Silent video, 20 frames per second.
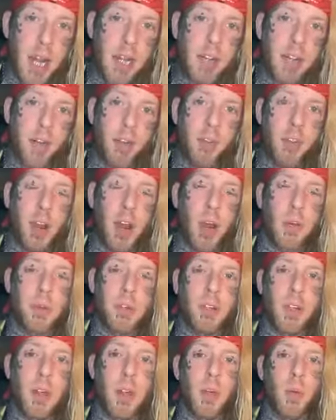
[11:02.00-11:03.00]
a new Tom
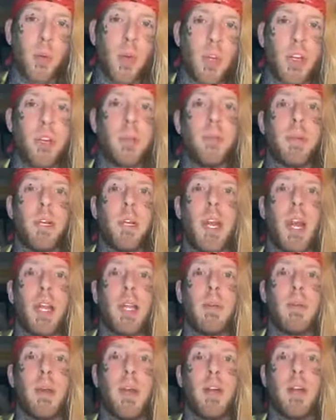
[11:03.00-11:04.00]
song. What could be any
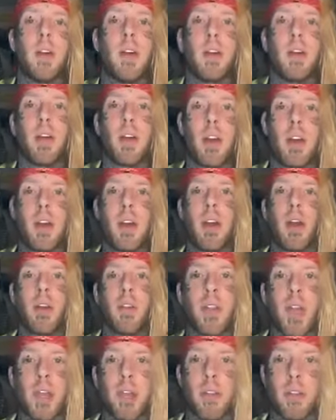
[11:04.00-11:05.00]
better? Uh,
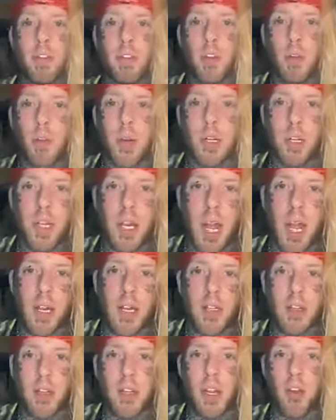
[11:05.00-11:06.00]
thank you so much,
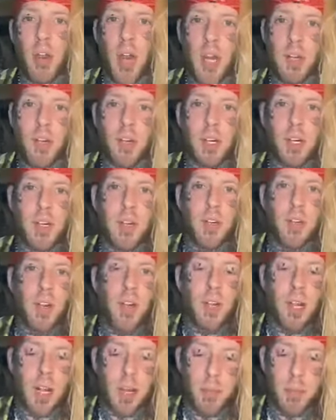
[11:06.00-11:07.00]
Candace. Congratulations on
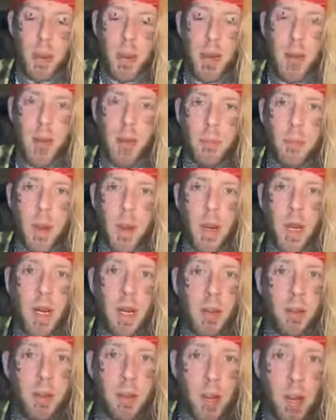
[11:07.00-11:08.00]
getting mar- married.
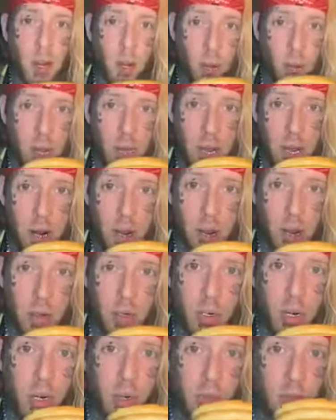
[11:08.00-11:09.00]
I, I hope that all
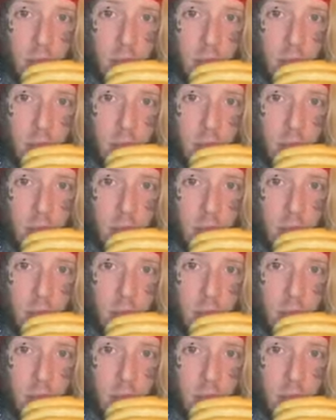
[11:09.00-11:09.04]
goes